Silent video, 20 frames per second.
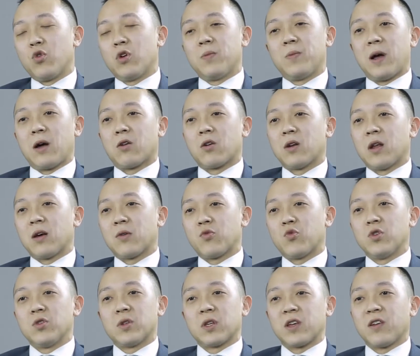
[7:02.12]
willpower, not
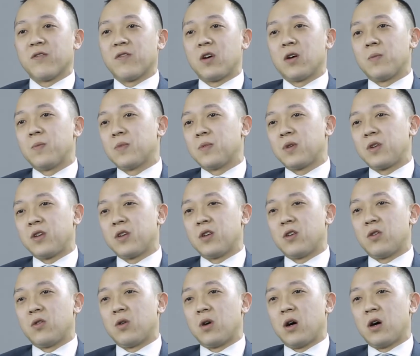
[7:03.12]
willing to give up.
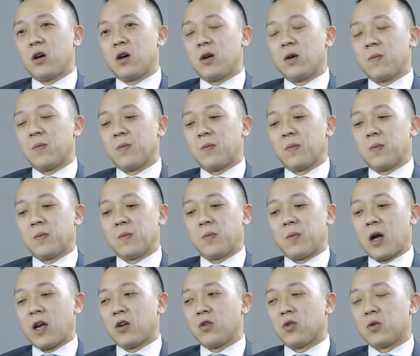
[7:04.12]

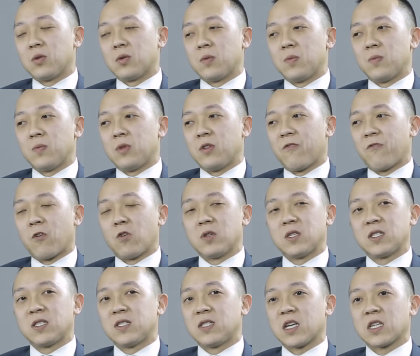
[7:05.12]
The
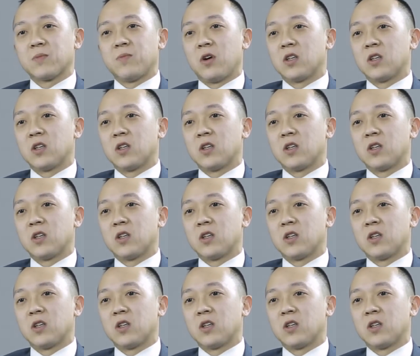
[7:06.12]
first 6